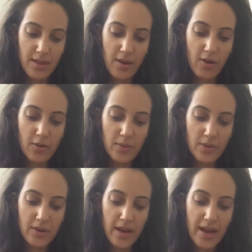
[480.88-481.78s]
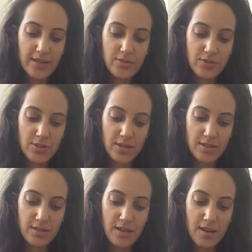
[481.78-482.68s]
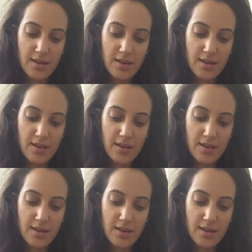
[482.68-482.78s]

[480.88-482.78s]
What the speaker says: the hormone estrogen